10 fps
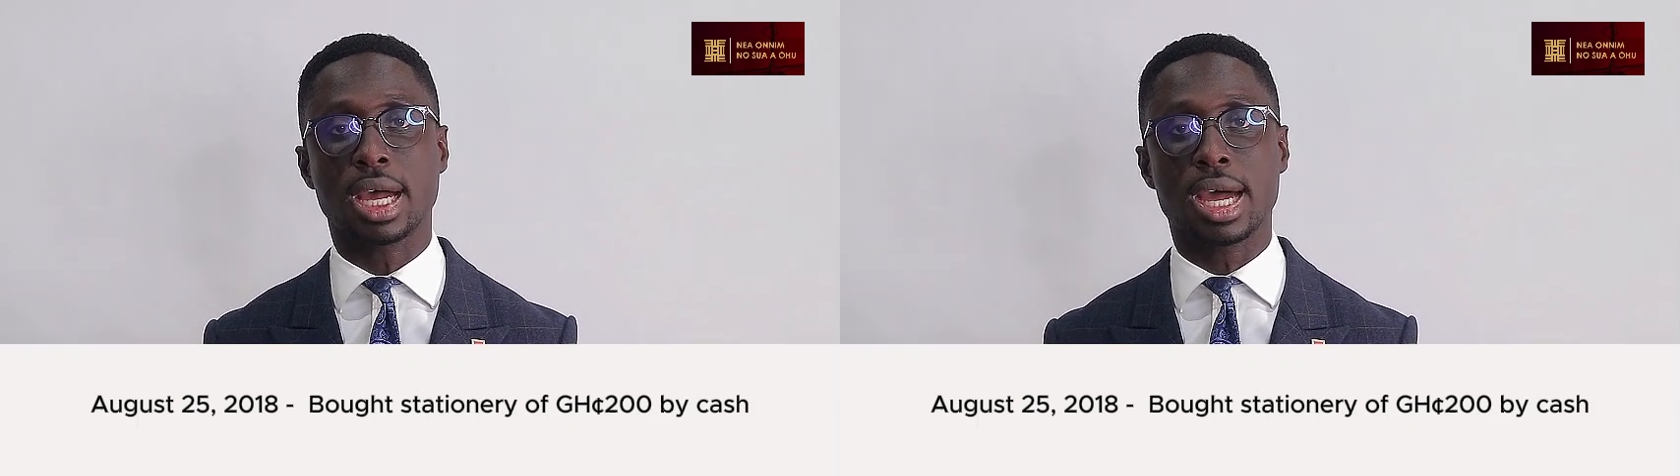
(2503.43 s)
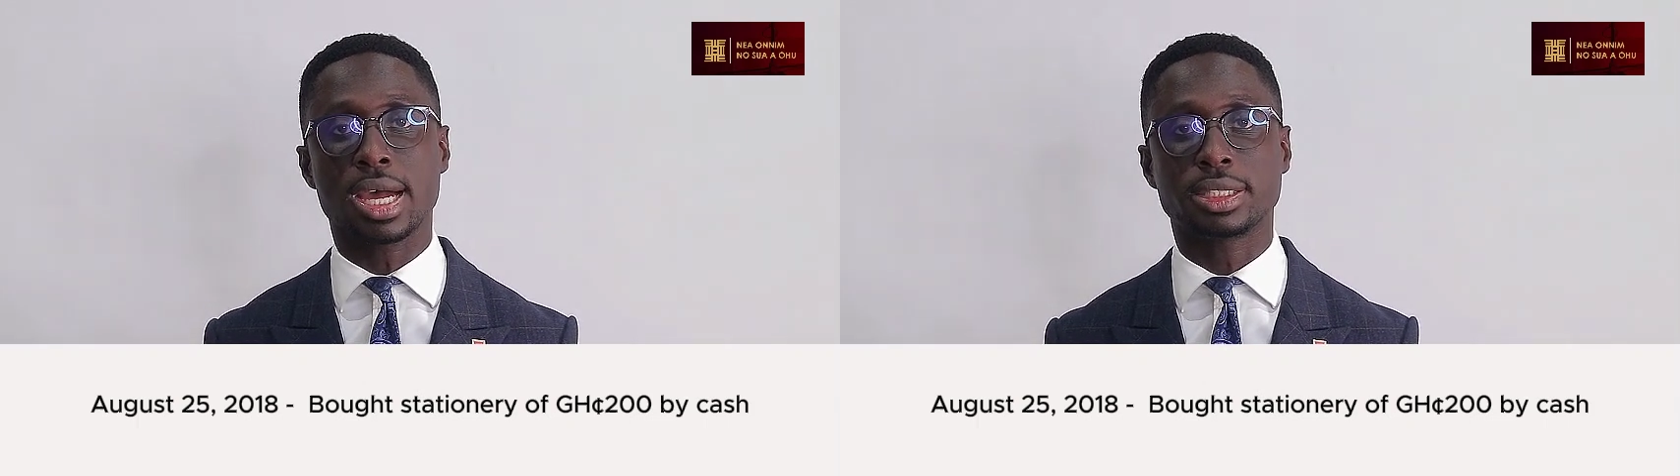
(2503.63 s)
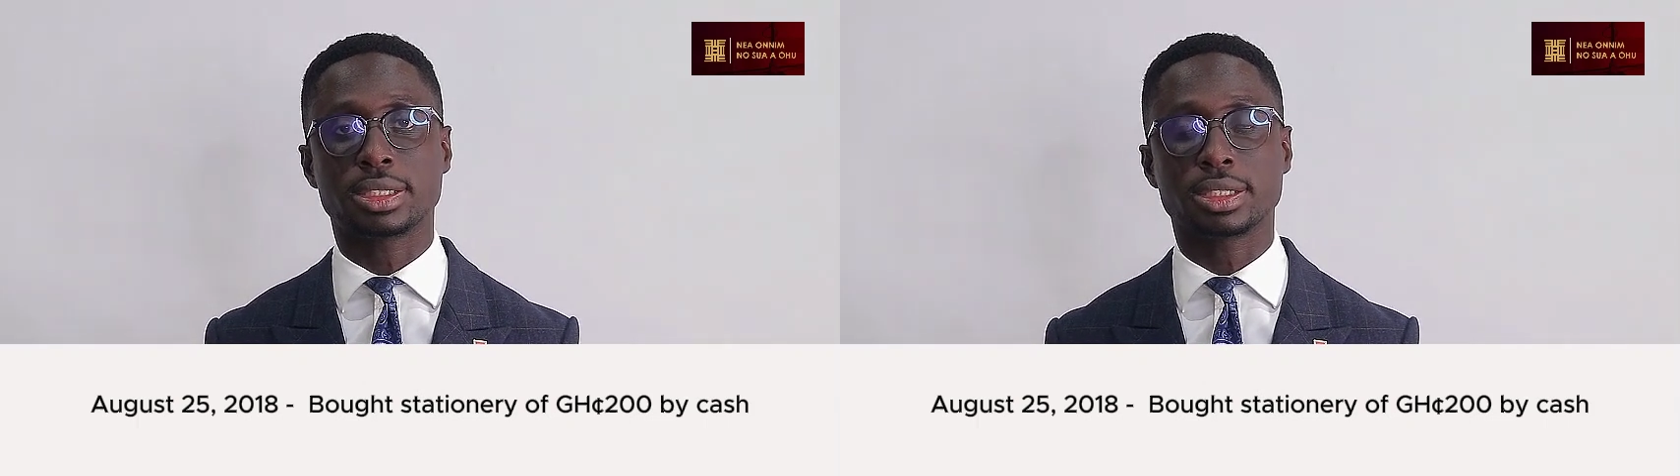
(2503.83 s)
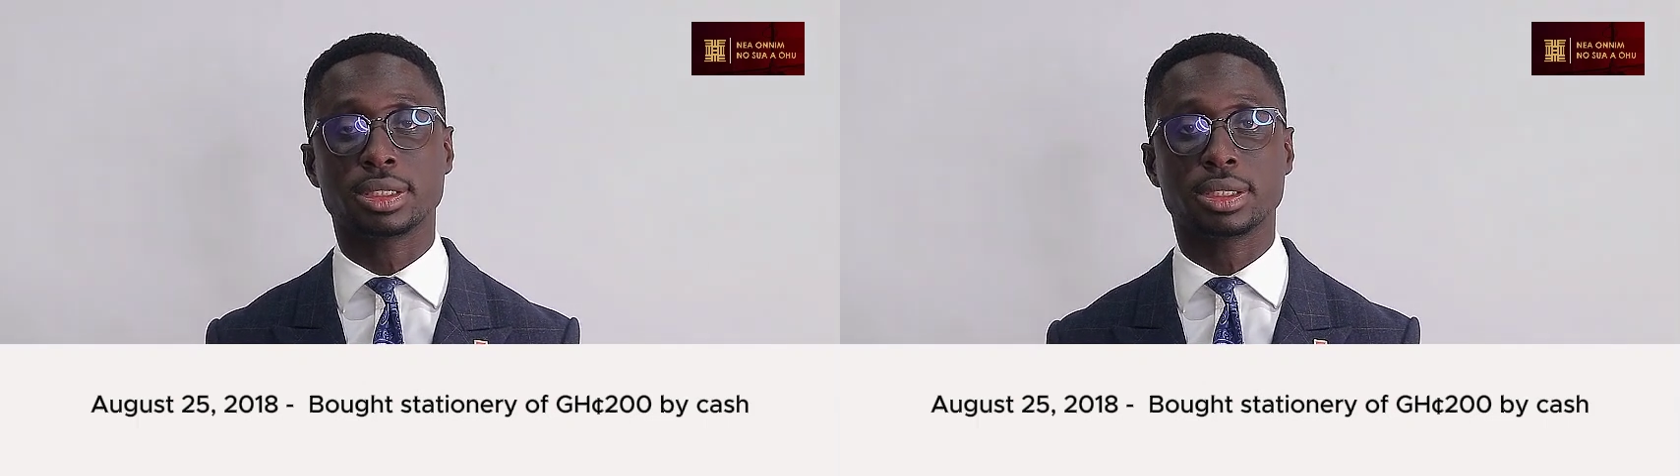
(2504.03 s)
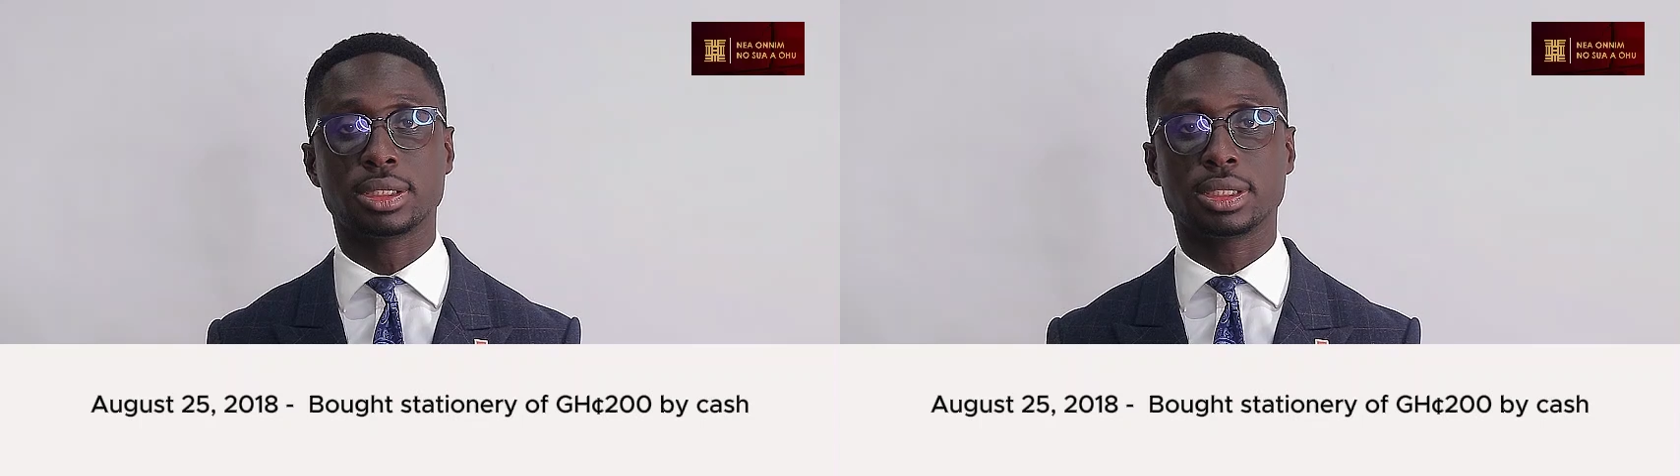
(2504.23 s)

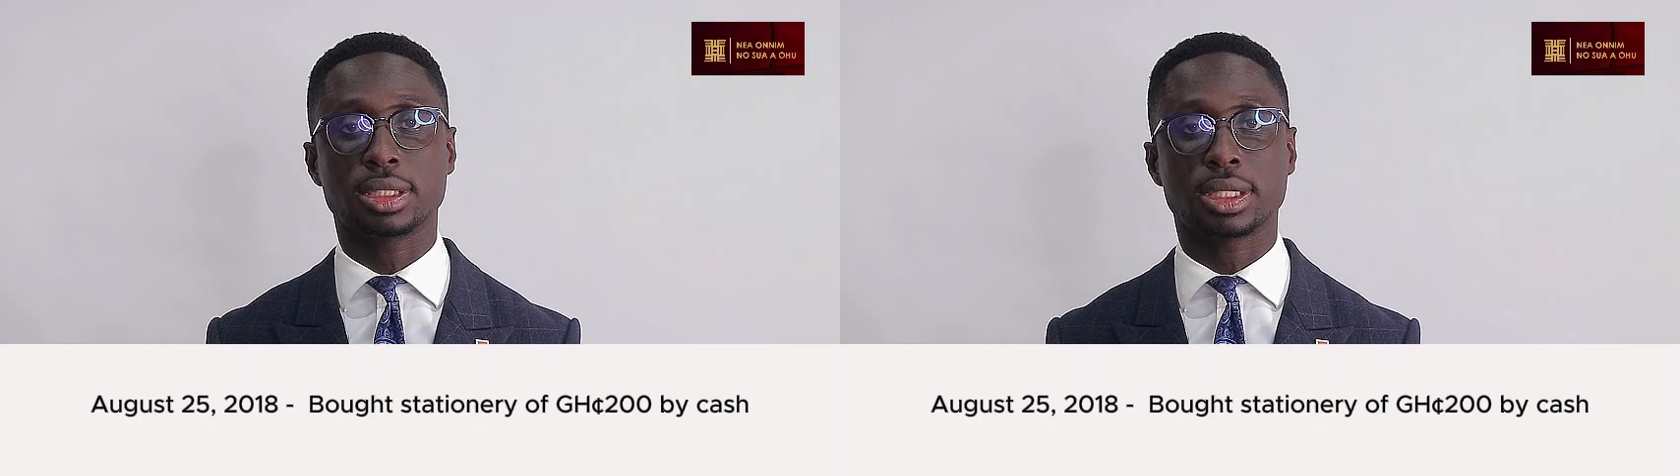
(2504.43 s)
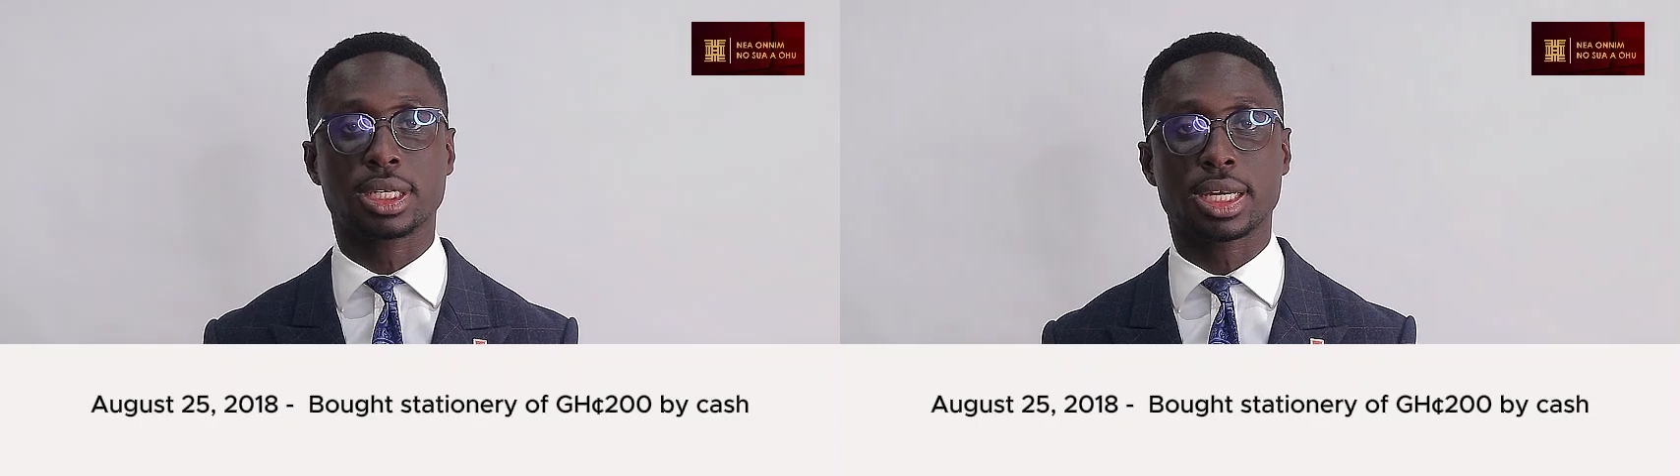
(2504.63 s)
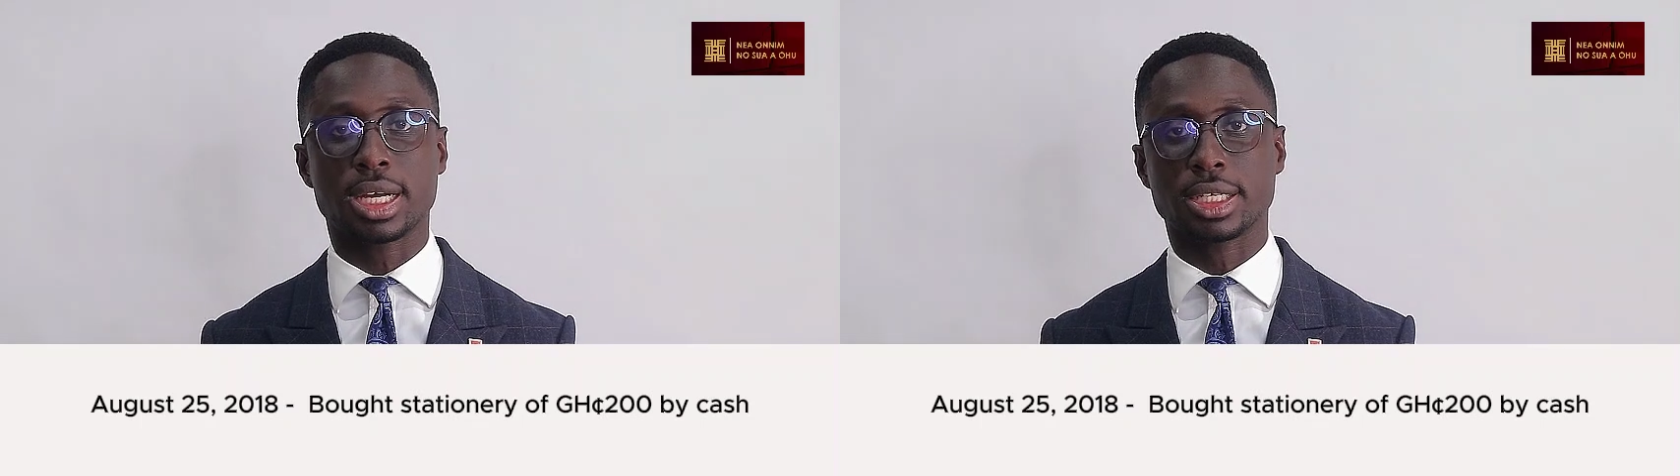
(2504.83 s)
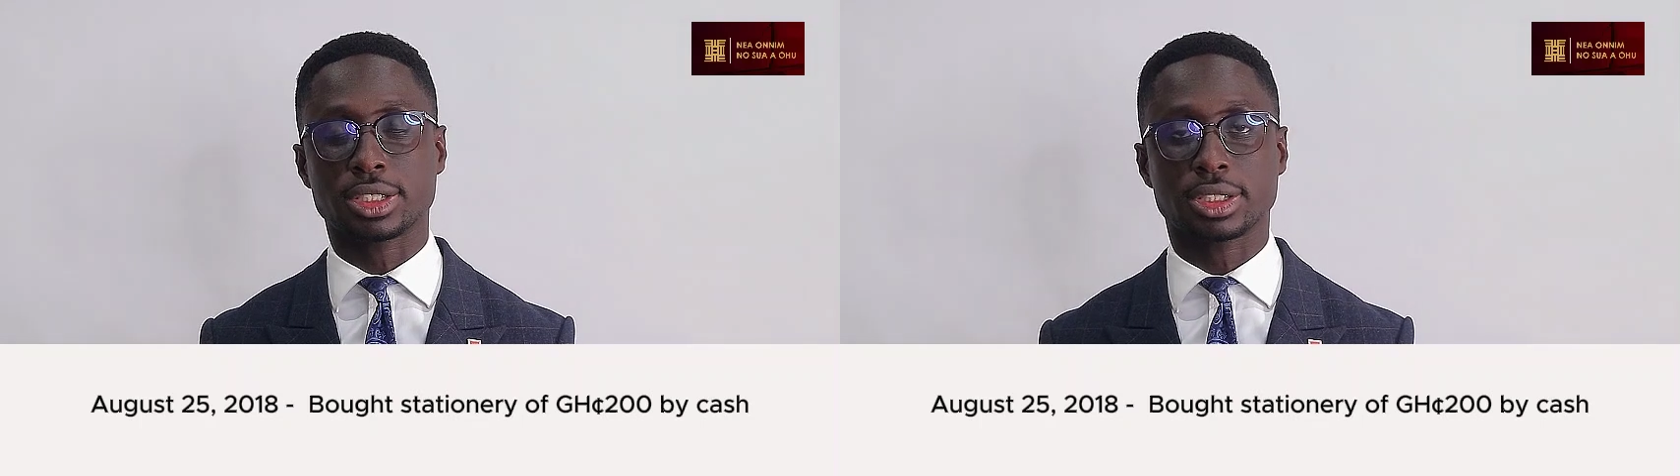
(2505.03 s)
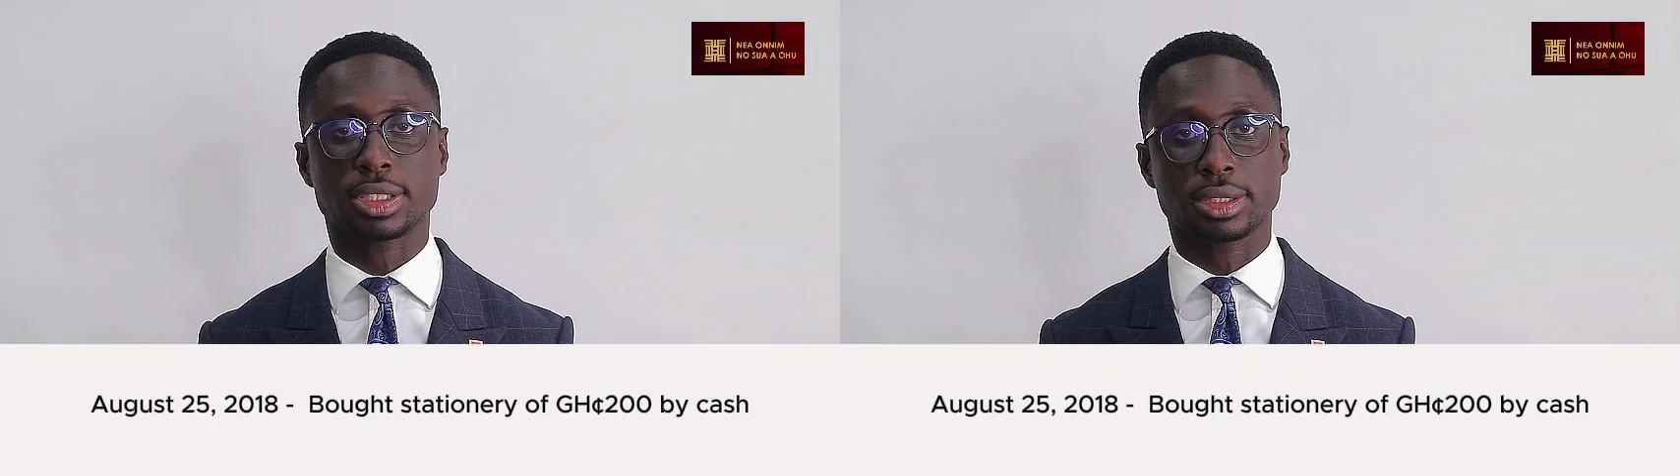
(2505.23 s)
and
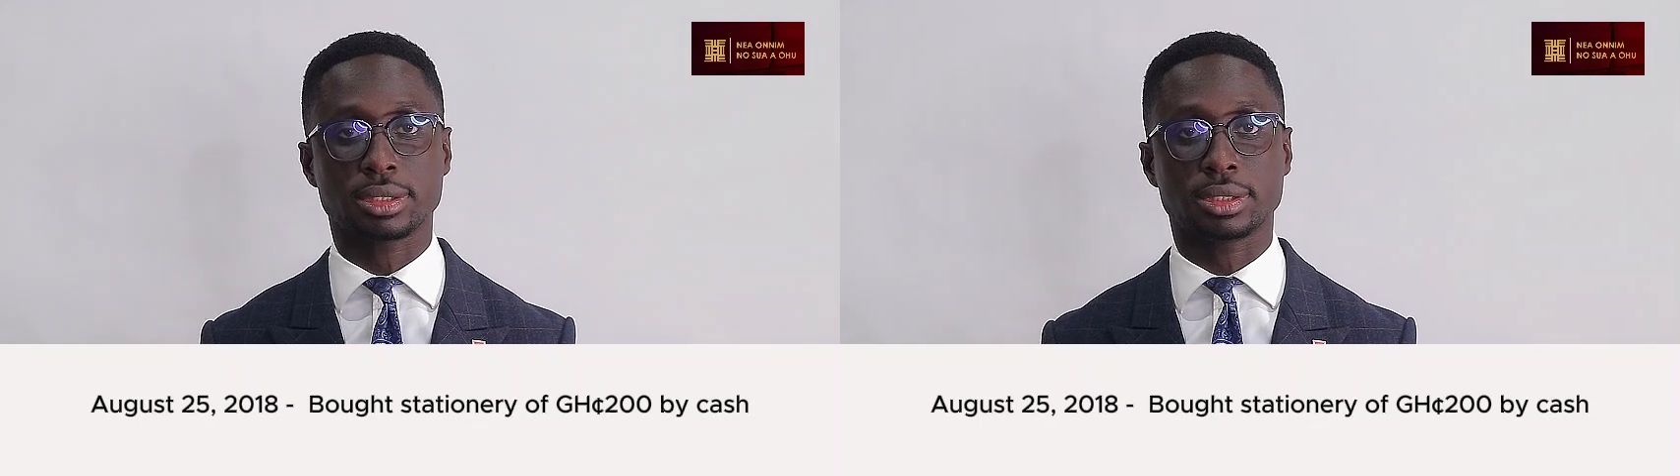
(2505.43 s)
cash.